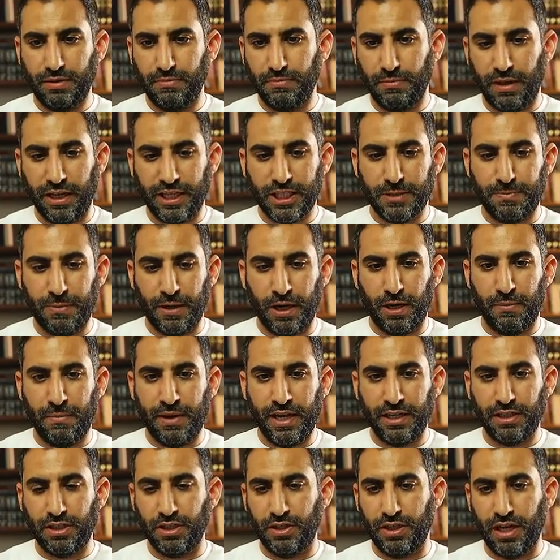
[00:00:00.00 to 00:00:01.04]

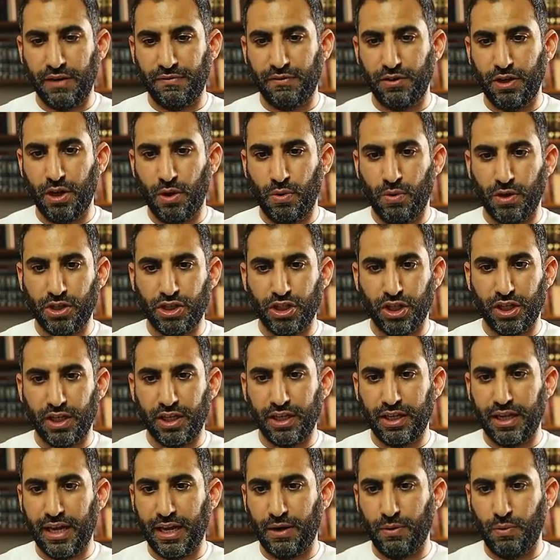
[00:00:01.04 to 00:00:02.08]
Experiment. You never know what you're going to
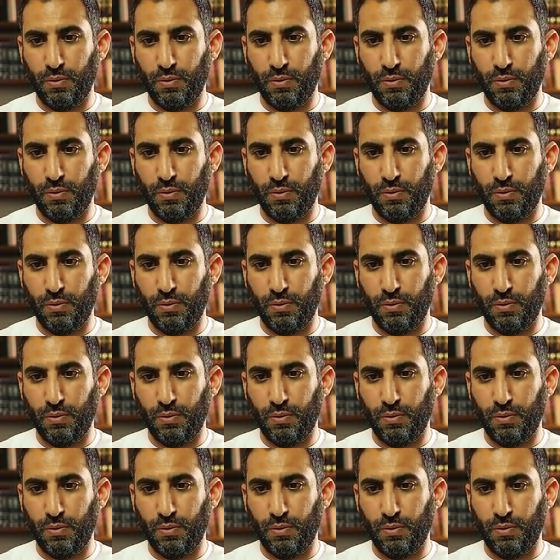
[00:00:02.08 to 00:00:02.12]
get,